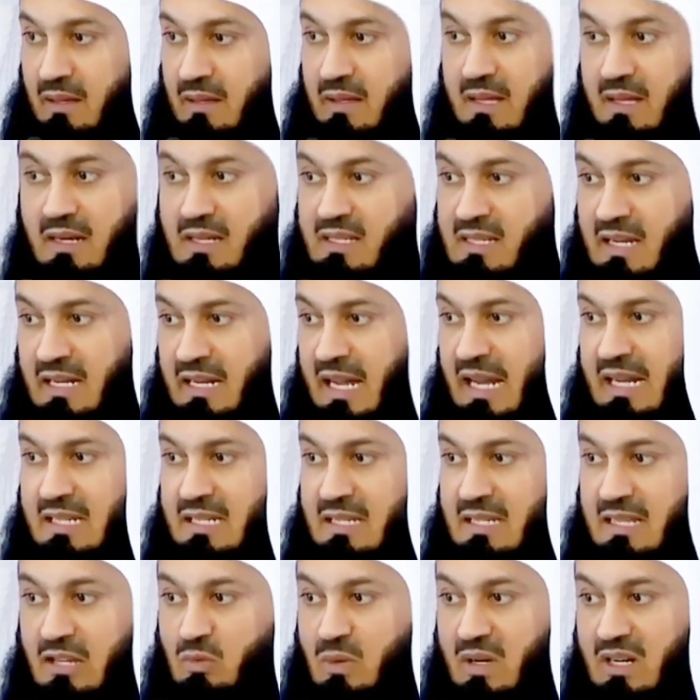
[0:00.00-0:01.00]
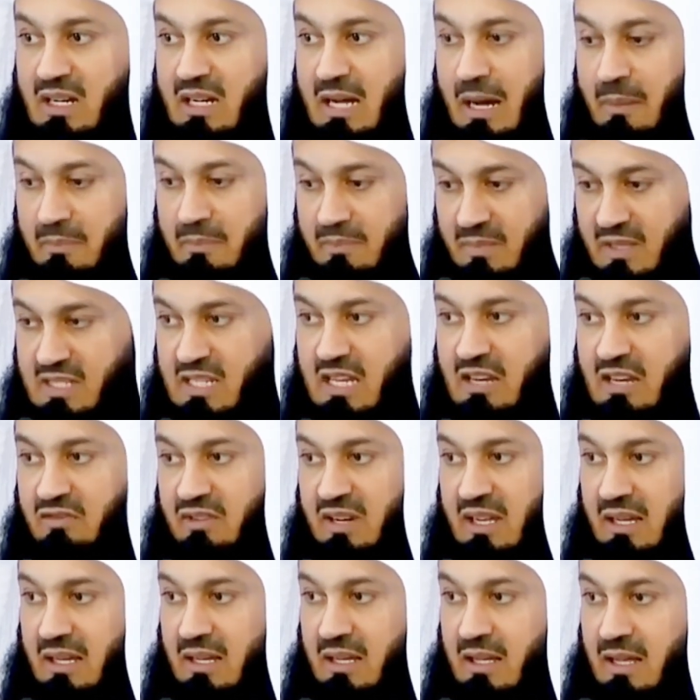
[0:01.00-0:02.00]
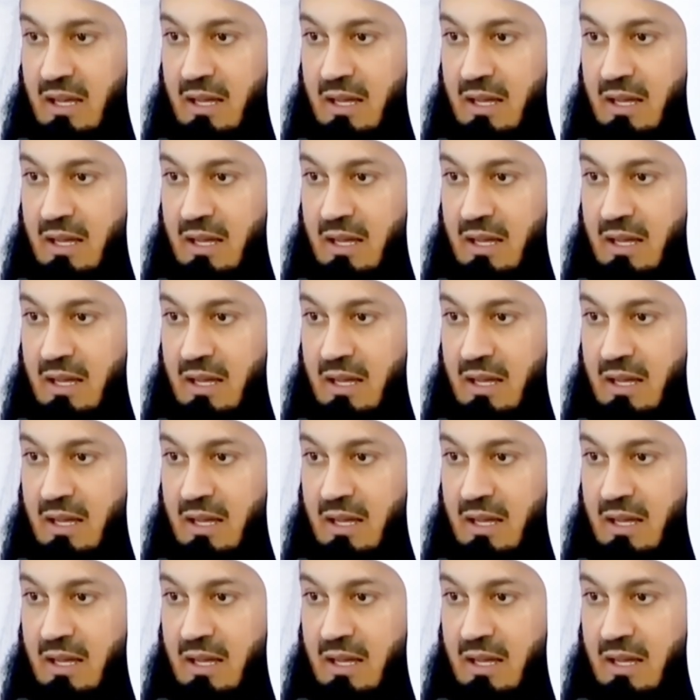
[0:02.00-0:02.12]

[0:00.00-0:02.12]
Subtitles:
There is a night that will come this evening.